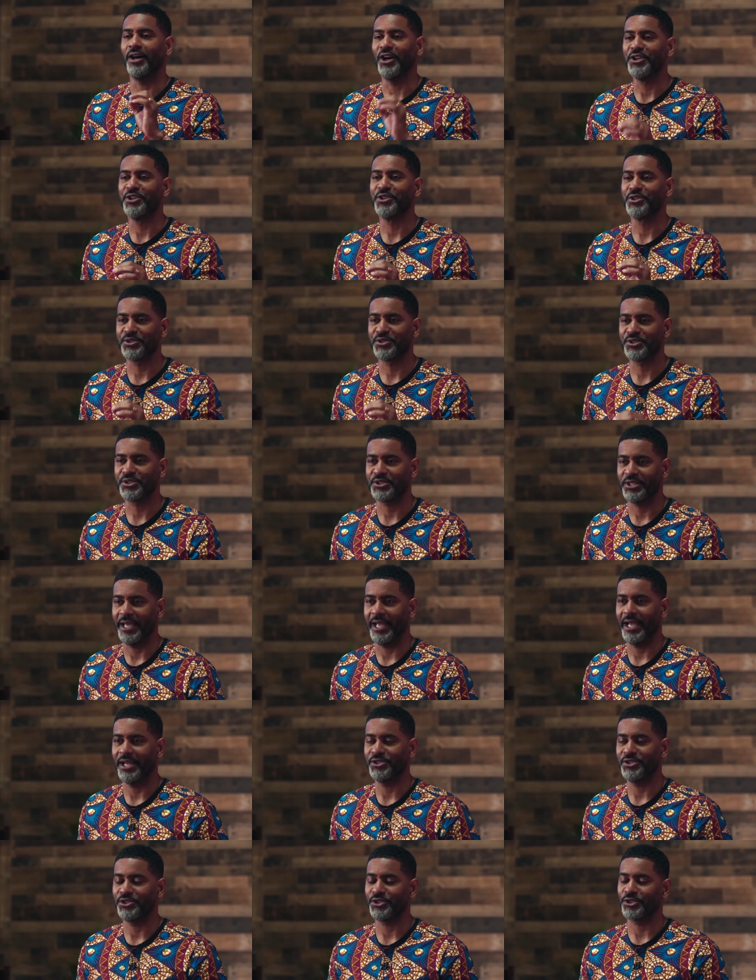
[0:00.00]

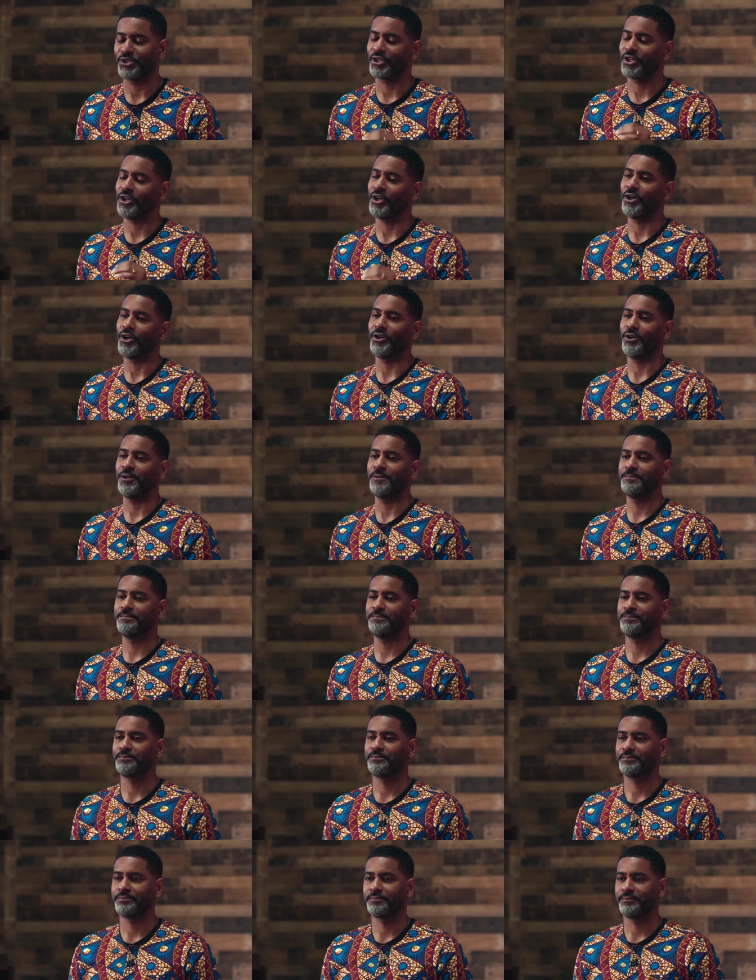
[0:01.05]
understand your call.
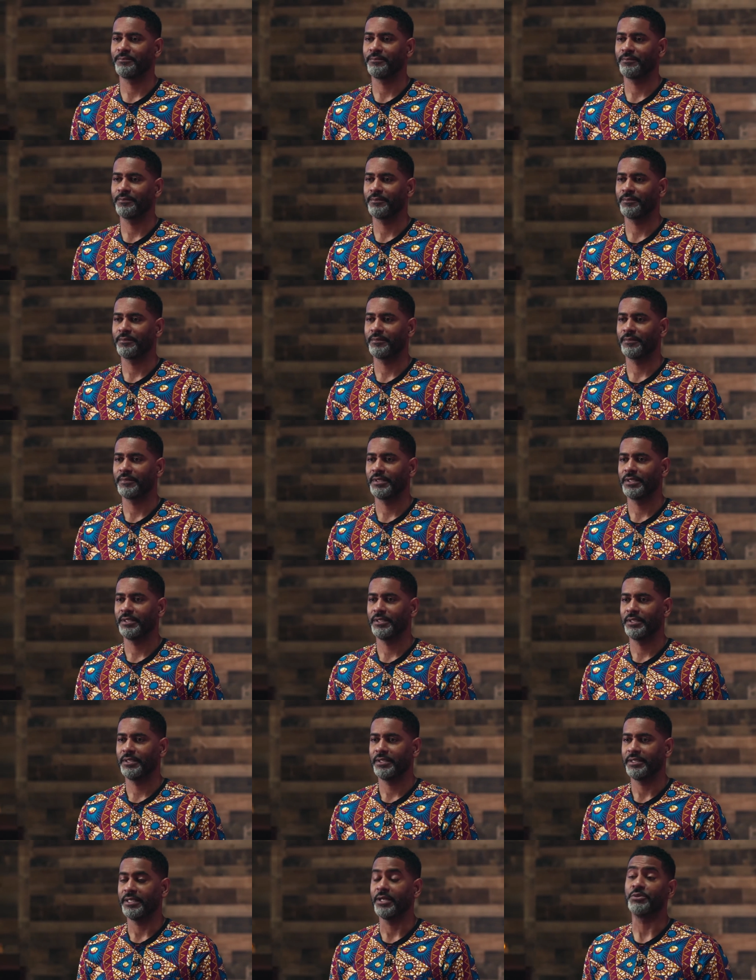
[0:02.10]

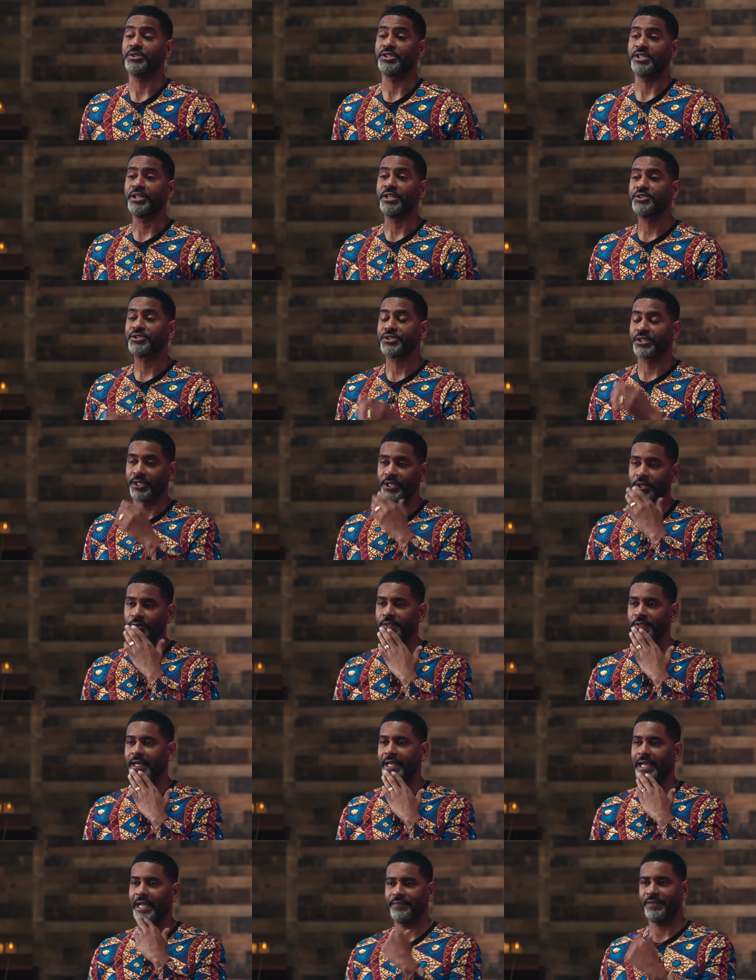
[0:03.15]
Now, it was years ago
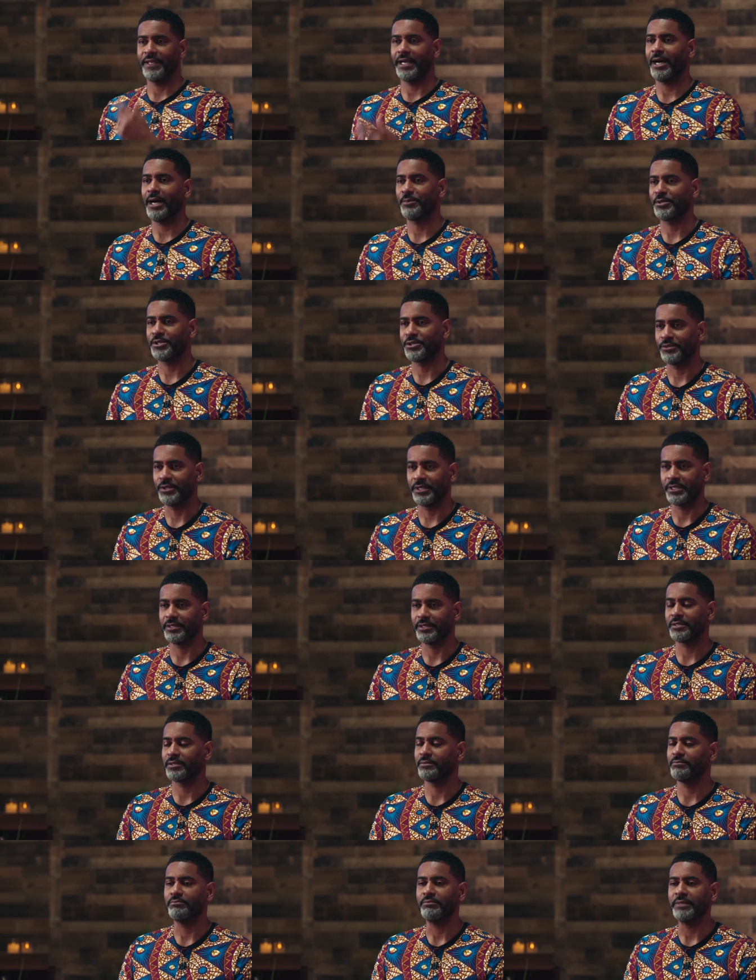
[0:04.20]
that I had the opportunity
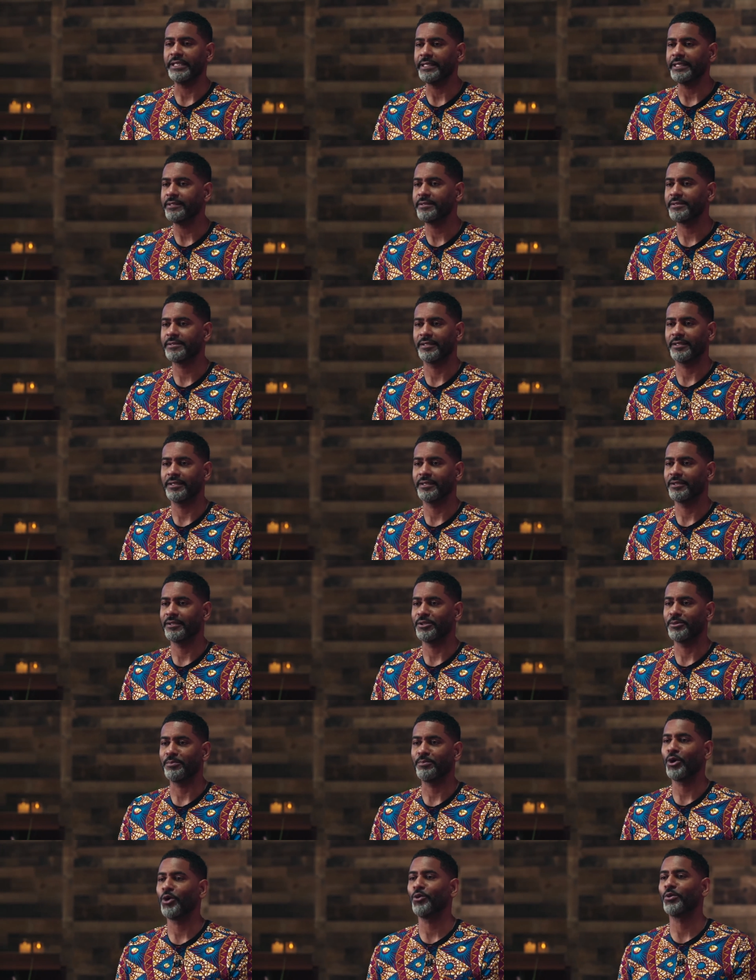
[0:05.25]
to meet the
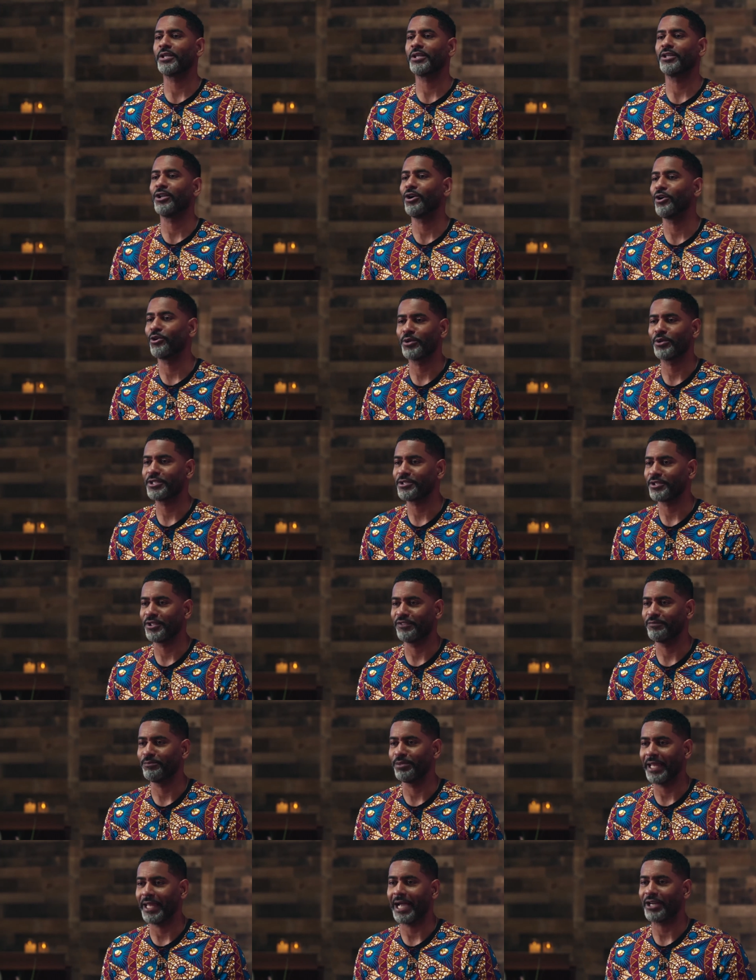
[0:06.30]
poet laureate
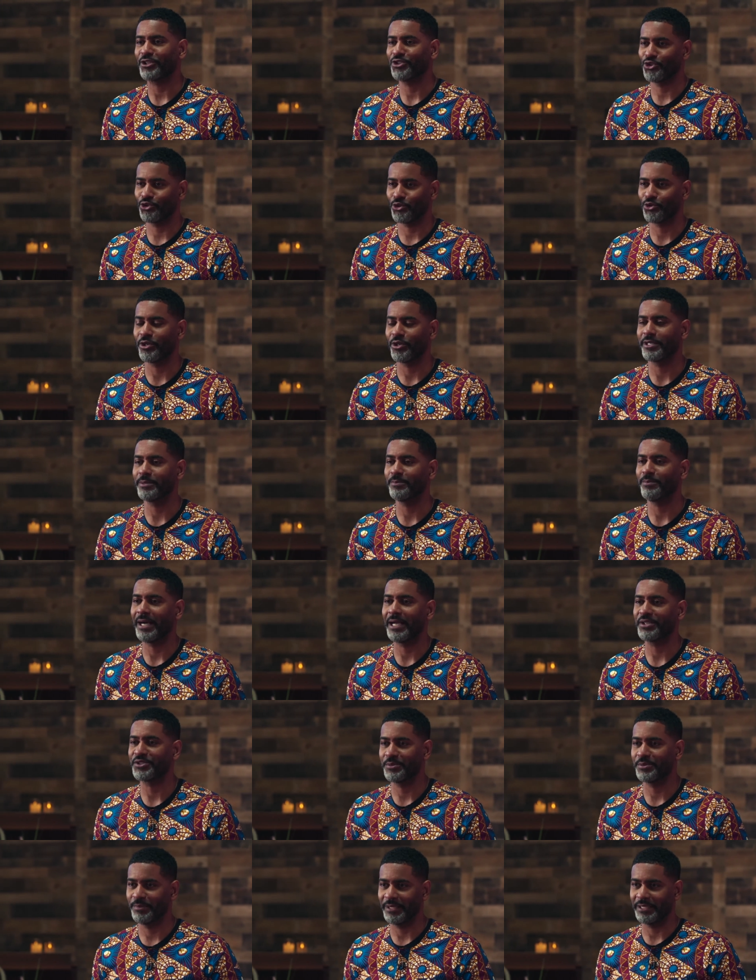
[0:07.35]
of Black Joy and
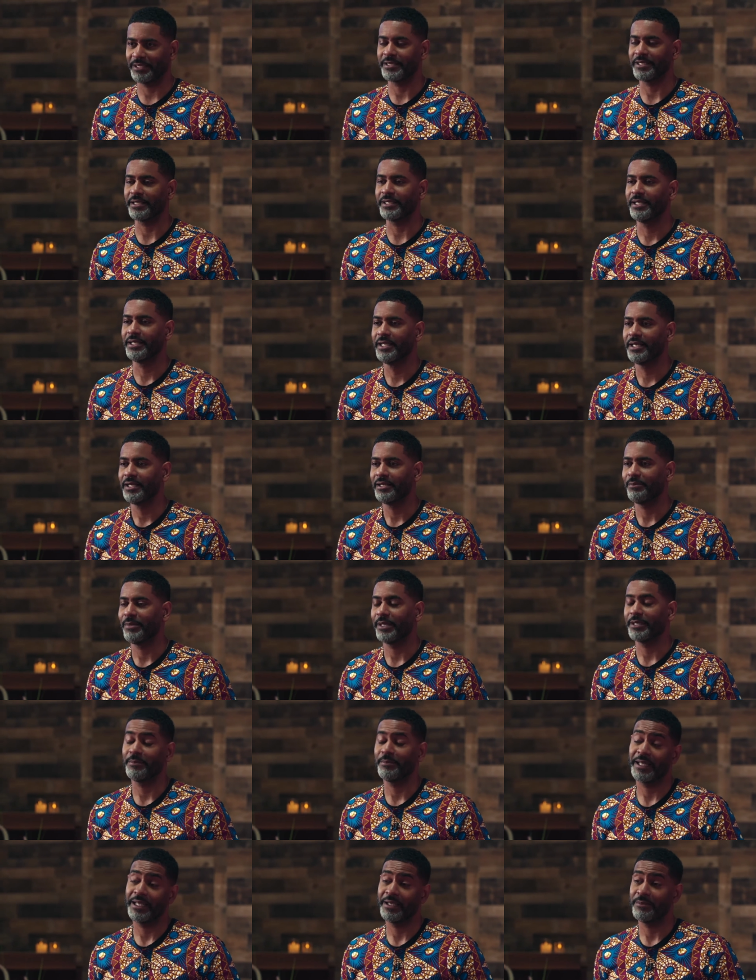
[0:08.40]
Possibility by
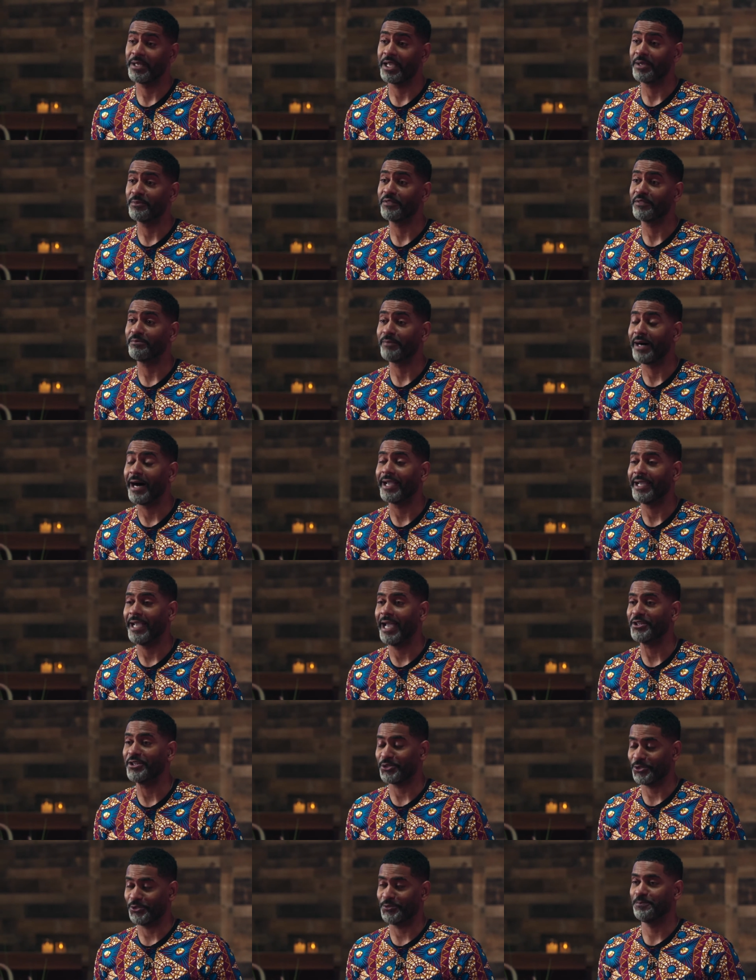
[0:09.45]
the name of Maya
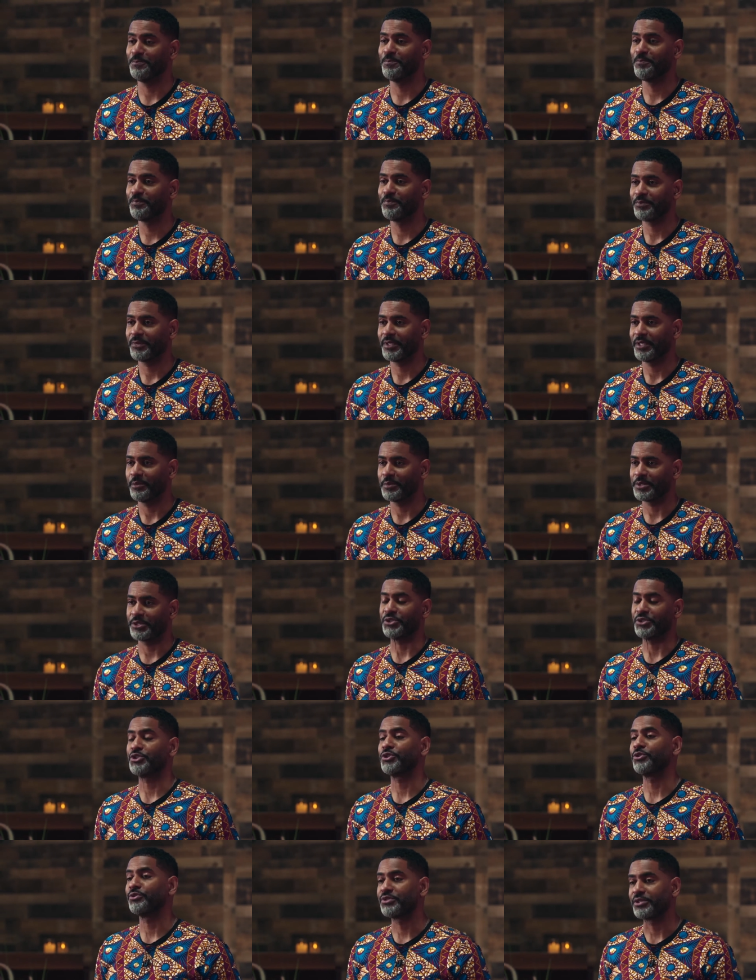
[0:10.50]
Angelou. It was at the
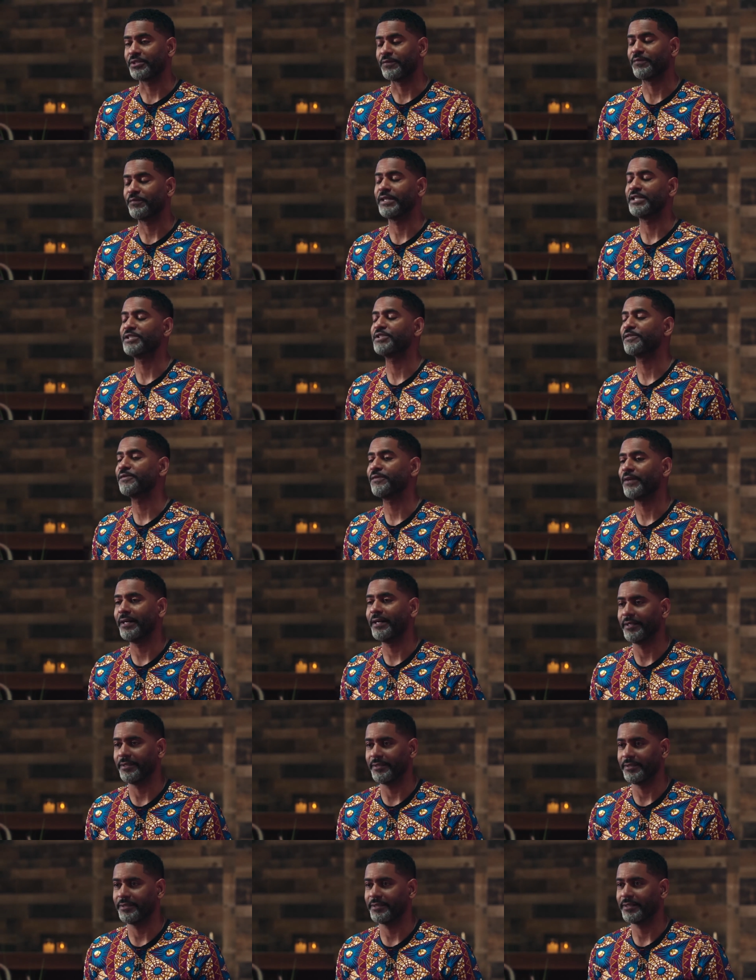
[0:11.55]
Children's Defense
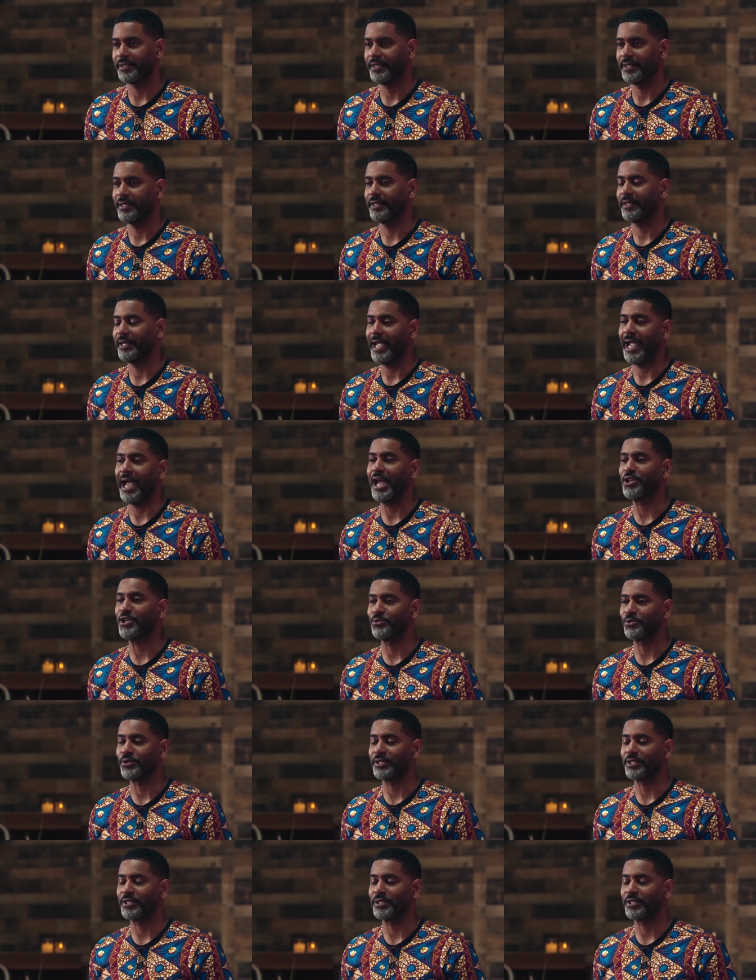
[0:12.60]
Fund annual